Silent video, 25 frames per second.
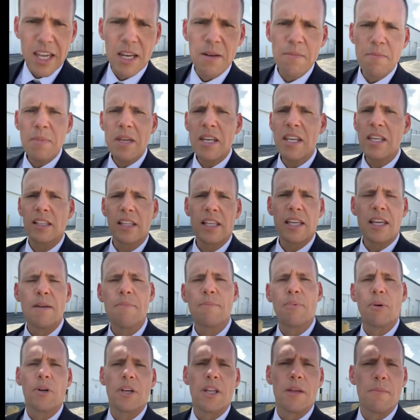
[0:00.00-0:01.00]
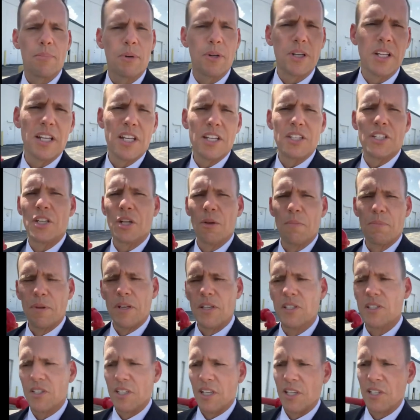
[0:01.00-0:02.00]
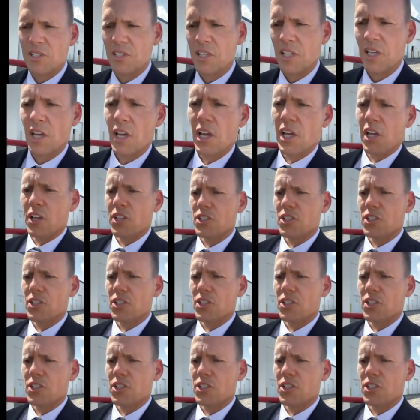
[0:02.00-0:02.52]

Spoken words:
and immediately input it and put it into your business.